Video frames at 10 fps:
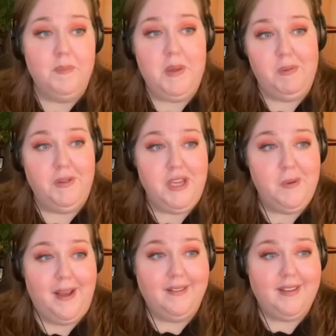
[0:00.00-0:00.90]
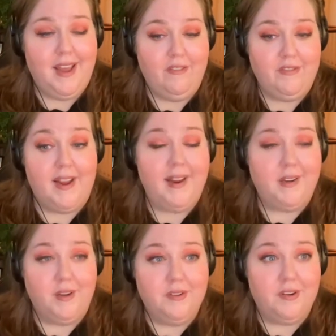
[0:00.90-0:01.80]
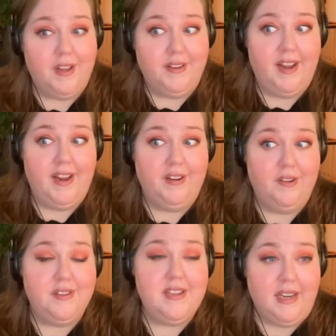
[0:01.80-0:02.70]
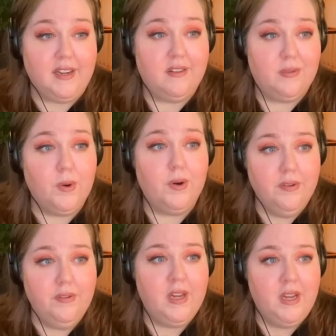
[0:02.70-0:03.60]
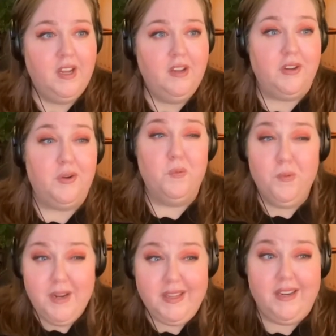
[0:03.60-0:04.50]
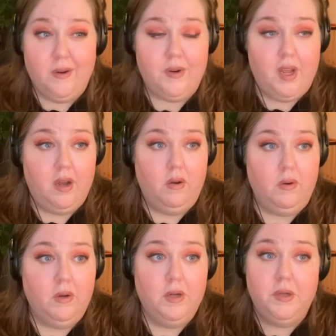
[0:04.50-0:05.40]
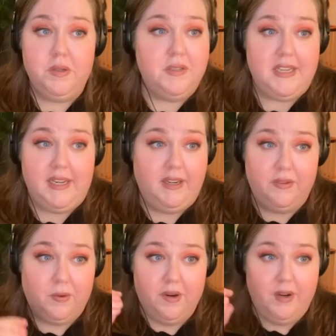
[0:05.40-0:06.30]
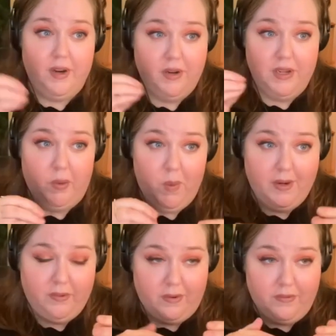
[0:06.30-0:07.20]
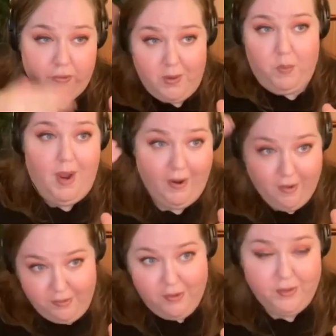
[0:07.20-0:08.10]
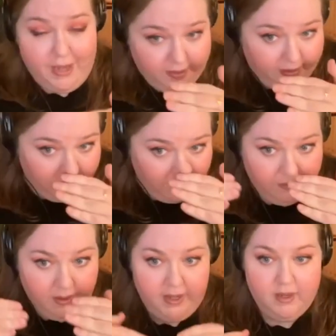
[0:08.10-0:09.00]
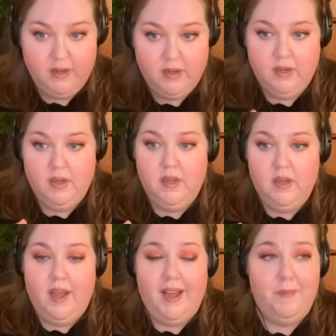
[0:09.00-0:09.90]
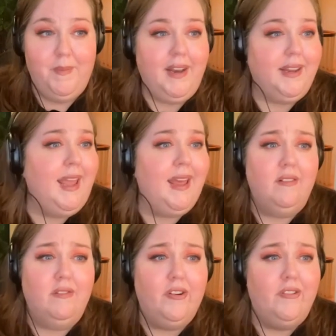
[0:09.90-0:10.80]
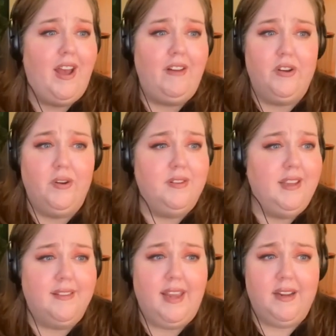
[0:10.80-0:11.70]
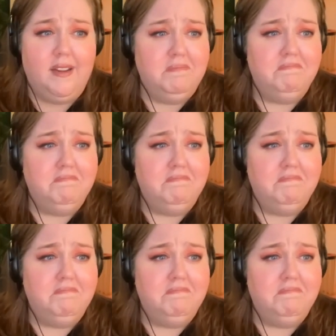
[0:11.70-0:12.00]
people in the US have diagnosed or undiagnosed eating disorders. So you really don't know whose eating disorder you're, what sort of tripwires you're landing on, right? And again, for fat folks, it's like